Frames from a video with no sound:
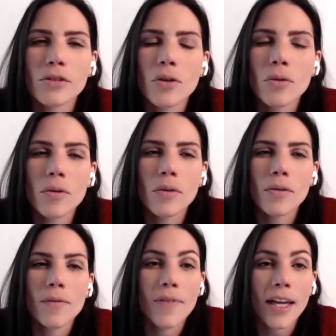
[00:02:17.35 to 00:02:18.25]
So
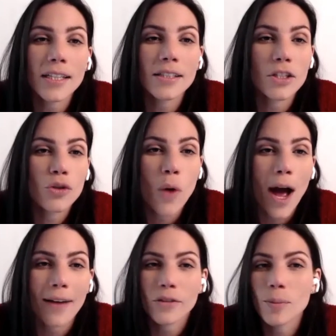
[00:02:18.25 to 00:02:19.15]
that it's you
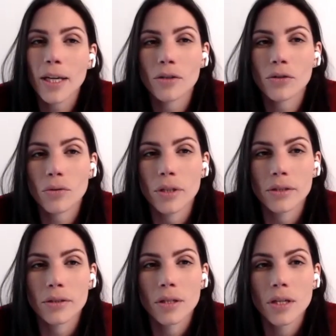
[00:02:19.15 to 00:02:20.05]
have to make a choice